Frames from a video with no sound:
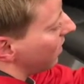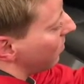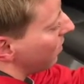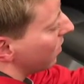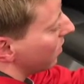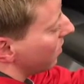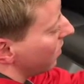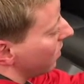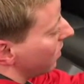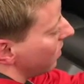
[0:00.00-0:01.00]
Keep
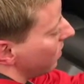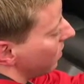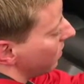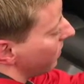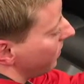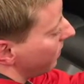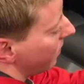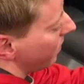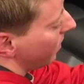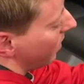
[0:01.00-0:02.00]
going.
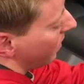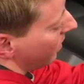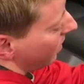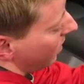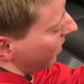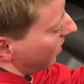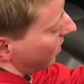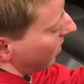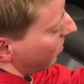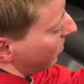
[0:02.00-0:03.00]

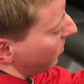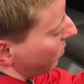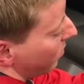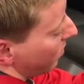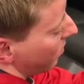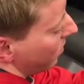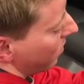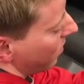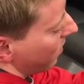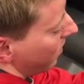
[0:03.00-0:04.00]
A little bit
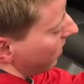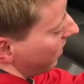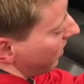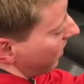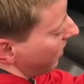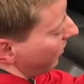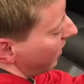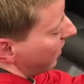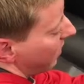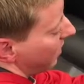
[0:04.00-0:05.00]
more, and
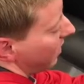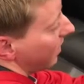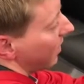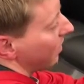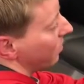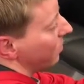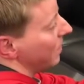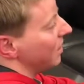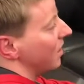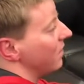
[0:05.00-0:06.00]
right there would be
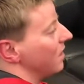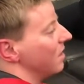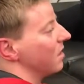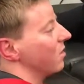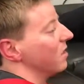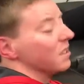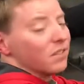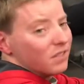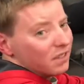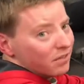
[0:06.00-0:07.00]
70 degrees
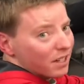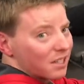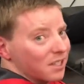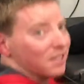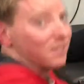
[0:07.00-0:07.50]
of knee flexion.